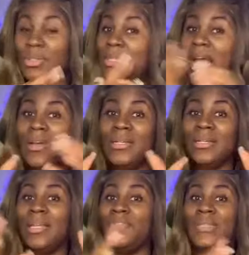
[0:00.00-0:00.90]
You're not
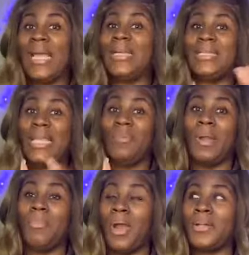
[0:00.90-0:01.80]
gonna, if you're not in
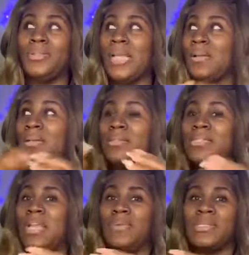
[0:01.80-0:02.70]
network marketing, you're not gonna
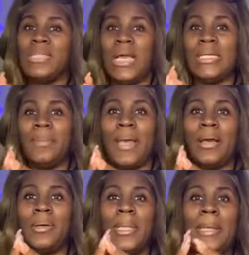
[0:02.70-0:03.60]
understand what I'm talking
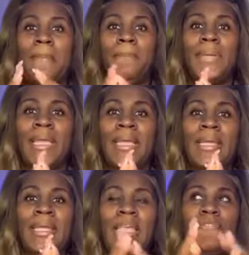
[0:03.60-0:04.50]
about.
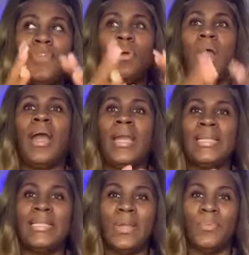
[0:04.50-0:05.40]
But if you are
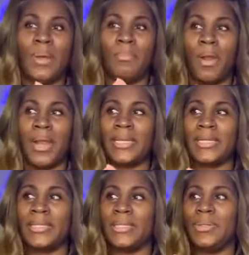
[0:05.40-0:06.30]
in network
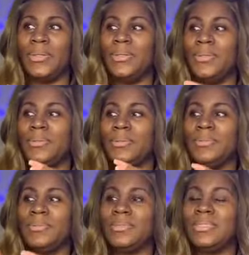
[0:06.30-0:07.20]
marketing,
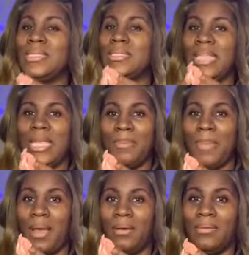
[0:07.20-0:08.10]
just think
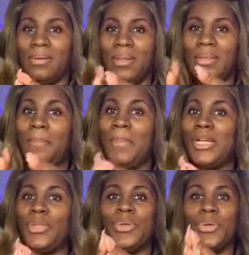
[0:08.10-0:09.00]
about the
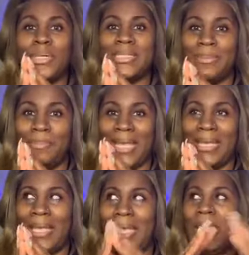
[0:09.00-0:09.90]
money you're going to
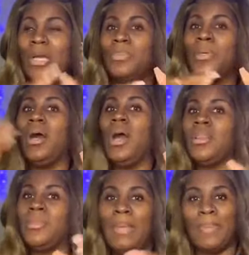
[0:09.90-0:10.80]
make and help
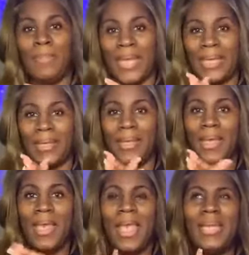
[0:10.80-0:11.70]
other people make.
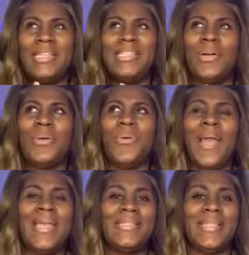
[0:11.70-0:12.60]
And it's so
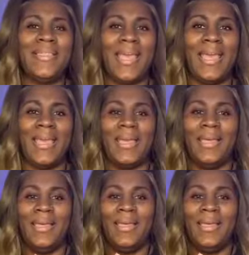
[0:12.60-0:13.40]
crazy that